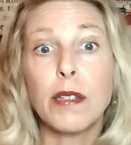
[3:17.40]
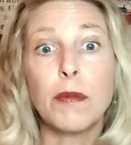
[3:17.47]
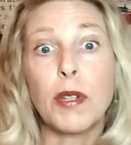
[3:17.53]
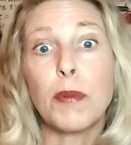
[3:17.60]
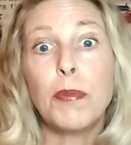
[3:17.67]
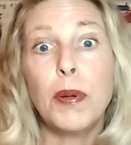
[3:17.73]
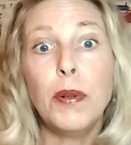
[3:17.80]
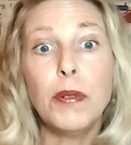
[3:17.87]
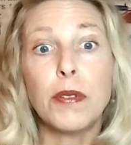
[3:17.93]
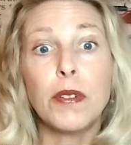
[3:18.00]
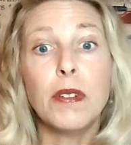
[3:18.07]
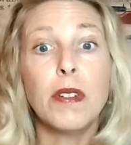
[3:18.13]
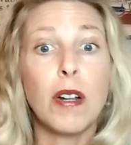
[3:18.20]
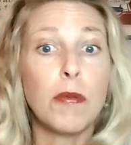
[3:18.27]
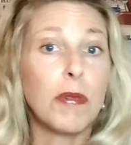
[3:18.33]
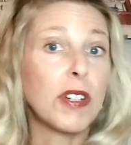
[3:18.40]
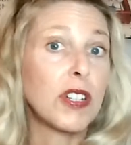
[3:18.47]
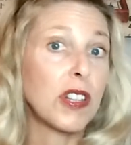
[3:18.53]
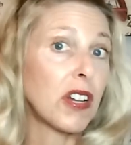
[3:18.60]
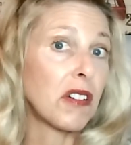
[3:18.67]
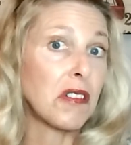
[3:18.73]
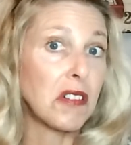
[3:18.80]
with Putin, of
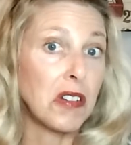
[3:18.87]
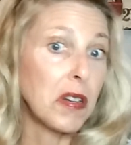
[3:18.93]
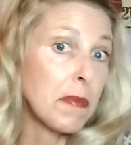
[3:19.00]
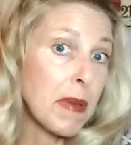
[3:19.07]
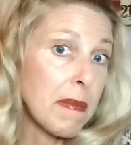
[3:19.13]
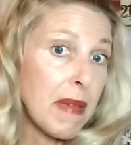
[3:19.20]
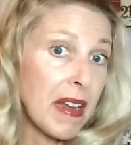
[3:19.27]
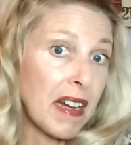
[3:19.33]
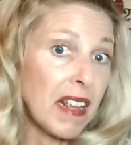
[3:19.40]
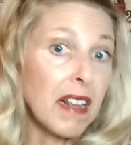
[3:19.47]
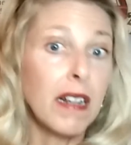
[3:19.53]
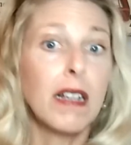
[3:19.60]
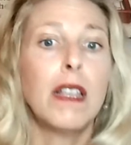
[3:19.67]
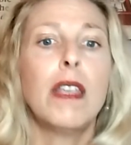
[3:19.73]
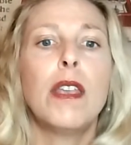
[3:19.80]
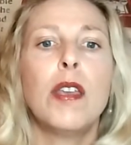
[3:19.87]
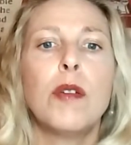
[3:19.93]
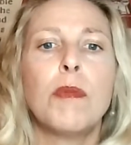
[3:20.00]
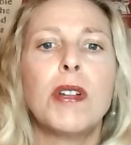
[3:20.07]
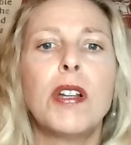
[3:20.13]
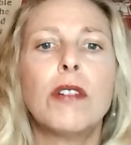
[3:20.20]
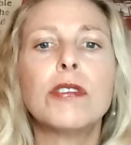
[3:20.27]
which there could be many.
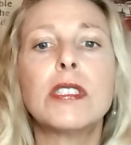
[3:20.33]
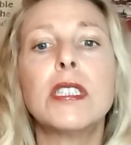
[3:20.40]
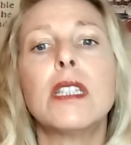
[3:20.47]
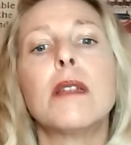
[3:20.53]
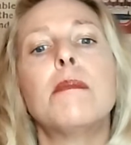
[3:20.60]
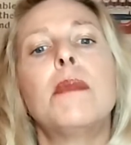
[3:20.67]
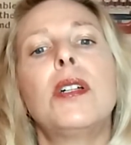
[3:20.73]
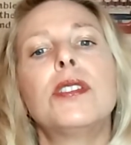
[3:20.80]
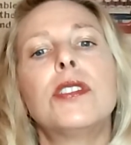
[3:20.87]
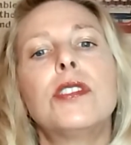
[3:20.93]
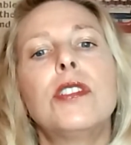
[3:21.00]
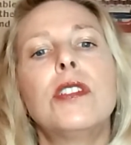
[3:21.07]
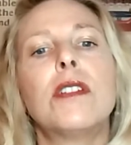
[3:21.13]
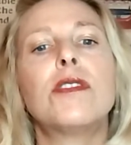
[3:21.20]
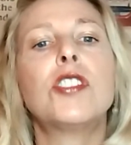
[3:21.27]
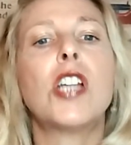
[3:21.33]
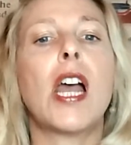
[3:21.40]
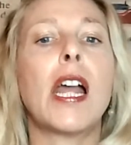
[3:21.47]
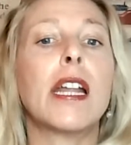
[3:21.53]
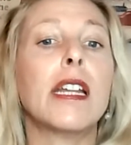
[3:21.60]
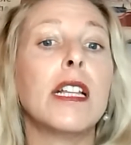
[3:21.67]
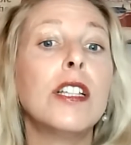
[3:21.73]
We don't see the multitude of
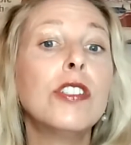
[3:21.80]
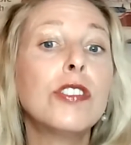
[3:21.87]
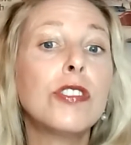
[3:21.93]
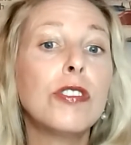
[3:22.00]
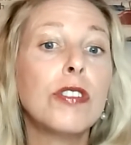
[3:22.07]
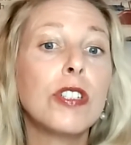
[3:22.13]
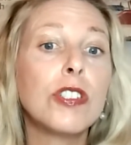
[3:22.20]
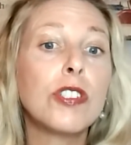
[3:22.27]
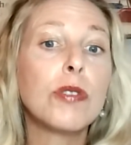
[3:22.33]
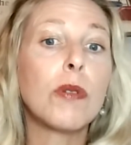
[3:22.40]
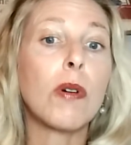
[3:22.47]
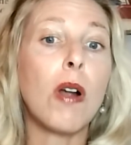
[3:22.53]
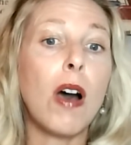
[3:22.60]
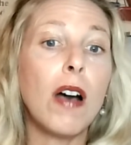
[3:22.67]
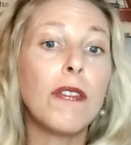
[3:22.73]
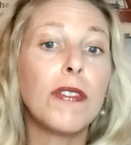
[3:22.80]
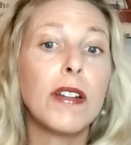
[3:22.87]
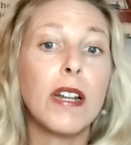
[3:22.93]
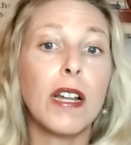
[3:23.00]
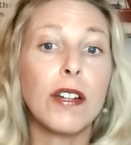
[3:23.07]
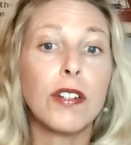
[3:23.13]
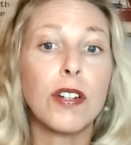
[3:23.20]
Chinese students who are
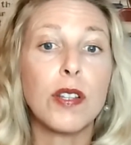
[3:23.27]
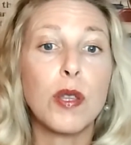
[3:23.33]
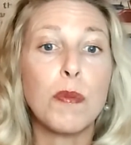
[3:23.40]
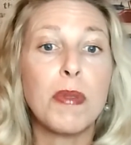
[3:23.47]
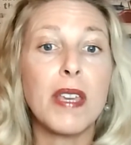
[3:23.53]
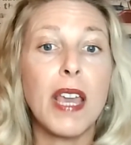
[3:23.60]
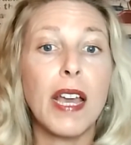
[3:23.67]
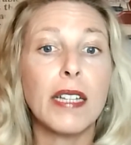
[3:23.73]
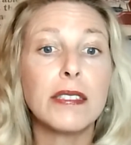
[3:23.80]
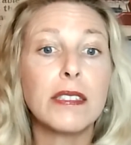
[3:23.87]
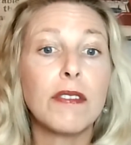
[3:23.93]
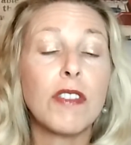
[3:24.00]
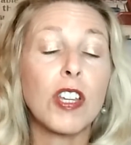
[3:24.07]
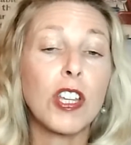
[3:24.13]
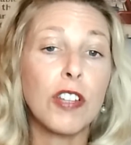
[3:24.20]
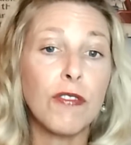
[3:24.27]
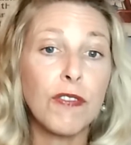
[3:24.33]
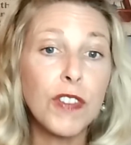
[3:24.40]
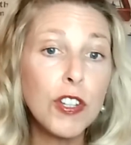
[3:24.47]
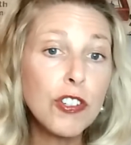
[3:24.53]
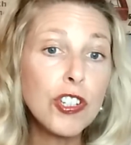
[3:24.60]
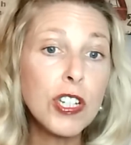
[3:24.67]
often under the behest of the
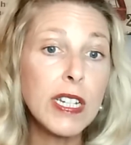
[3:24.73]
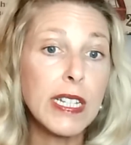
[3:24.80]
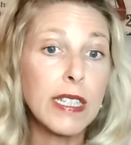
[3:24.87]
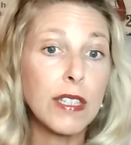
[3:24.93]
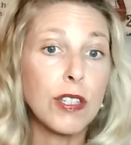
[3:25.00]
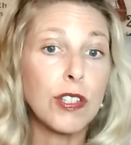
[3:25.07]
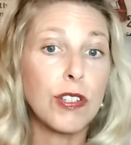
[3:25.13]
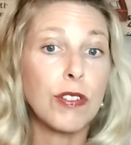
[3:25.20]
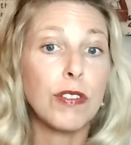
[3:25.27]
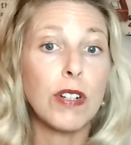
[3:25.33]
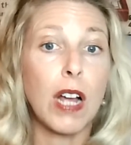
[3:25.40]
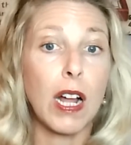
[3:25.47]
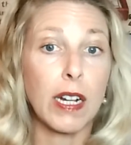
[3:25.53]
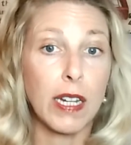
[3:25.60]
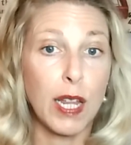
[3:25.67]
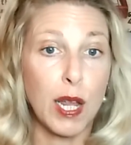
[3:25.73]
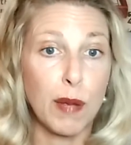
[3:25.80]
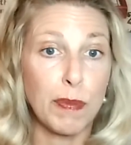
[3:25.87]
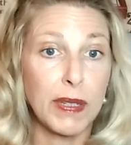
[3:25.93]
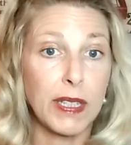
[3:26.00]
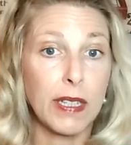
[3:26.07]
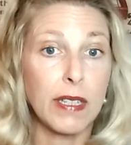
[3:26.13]
Confucian Institute on
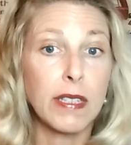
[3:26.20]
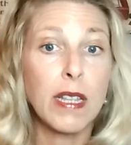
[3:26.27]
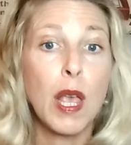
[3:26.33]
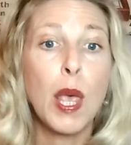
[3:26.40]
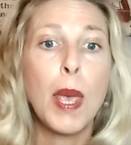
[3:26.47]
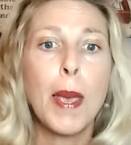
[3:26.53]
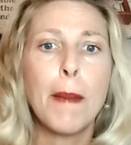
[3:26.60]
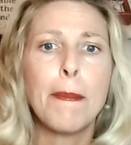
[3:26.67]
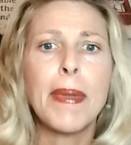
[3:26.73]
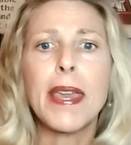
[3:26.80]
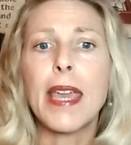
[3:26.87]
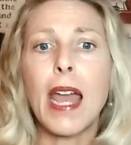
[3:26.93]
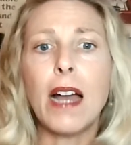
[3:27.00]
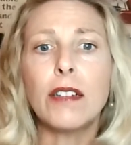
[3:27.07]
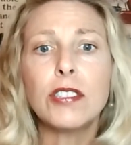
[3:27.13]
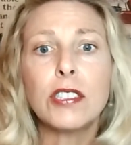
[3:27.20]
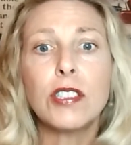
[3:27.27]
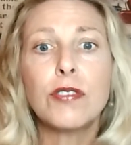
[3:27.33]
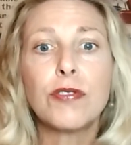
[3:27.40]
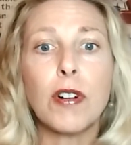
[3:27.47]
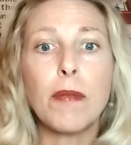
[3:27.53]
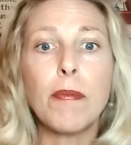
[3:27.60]
campuses being
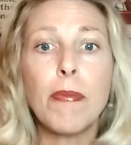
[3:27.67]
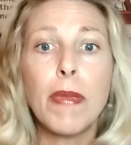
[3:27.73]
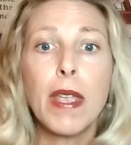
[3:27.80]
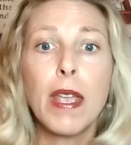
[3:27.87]
ousted from